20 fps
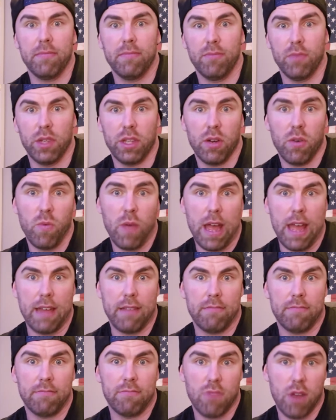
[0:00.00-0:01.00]
when they're wet,
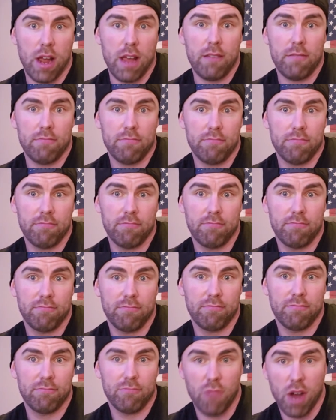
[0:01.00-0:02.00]
right?
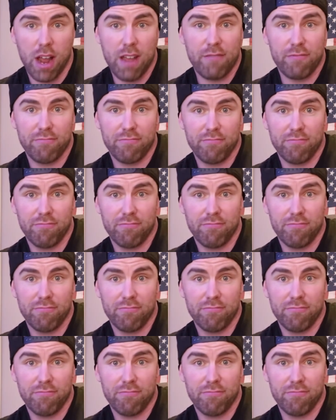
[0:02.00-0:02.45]
Right?